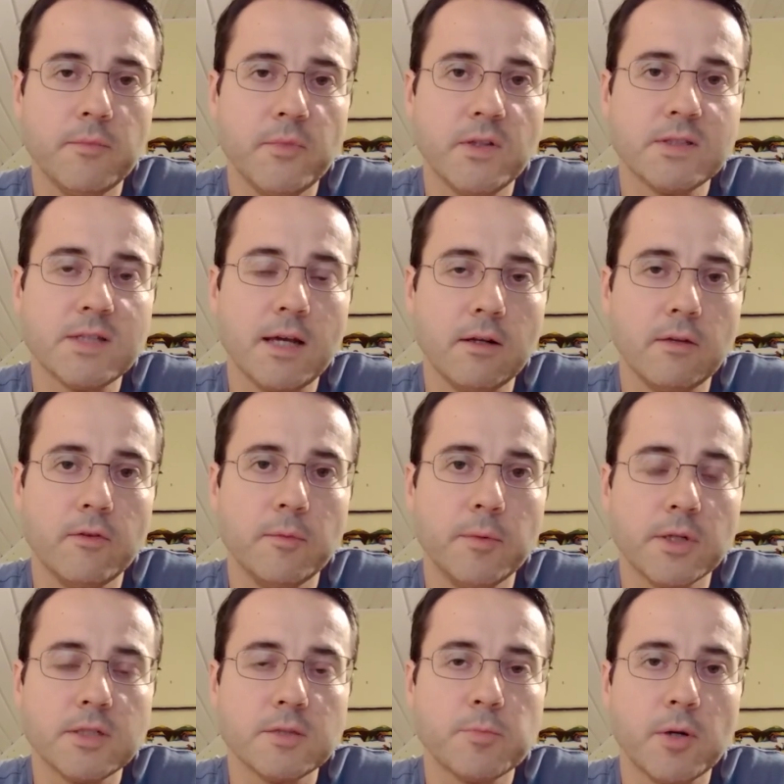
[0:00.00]
the title of the
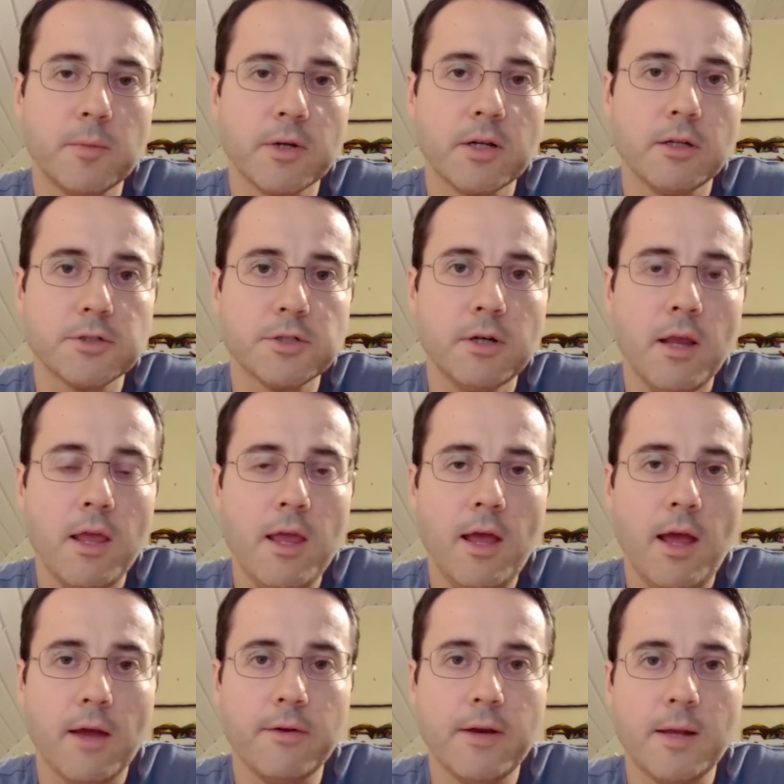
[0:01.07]
book is Permaculture.
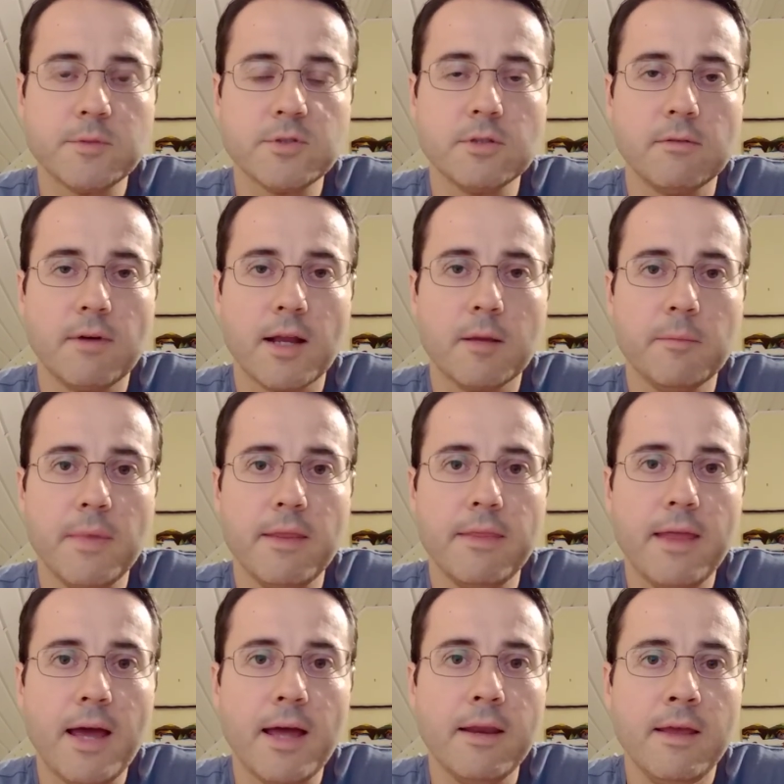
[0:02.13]
I would absolutely recommend
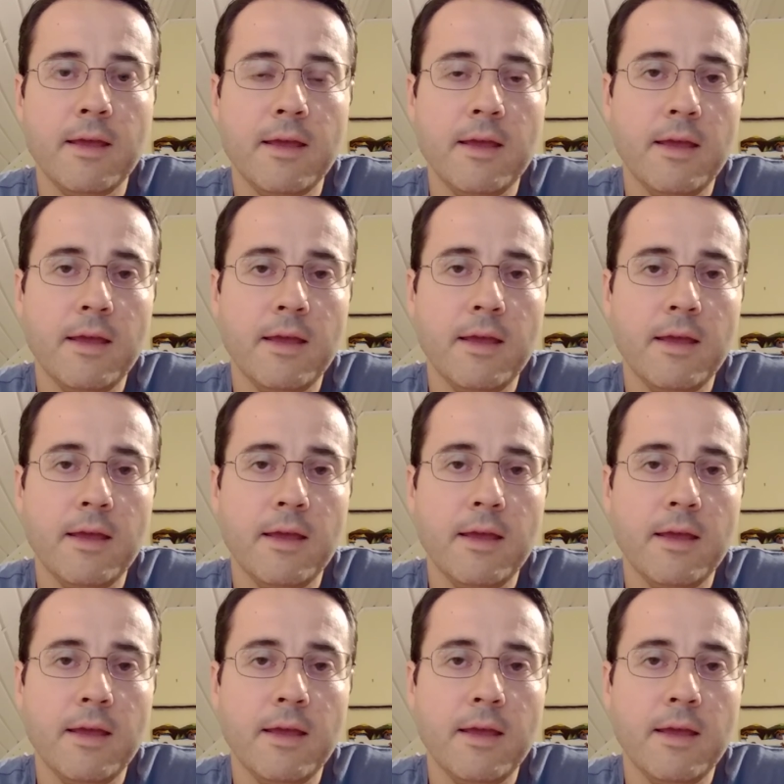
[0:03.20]
that.